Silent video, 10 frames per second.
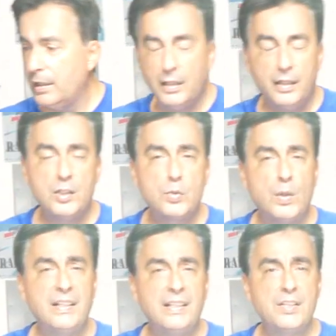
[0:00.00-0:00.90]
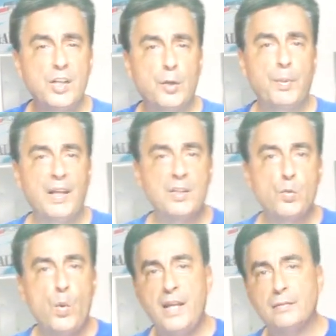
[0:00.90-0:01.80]
each one of these airplanes
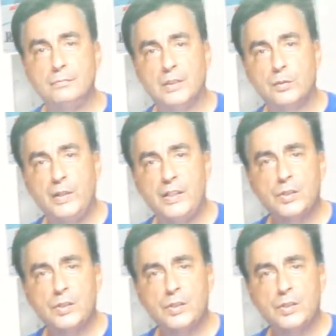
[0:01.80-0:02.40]
weigh between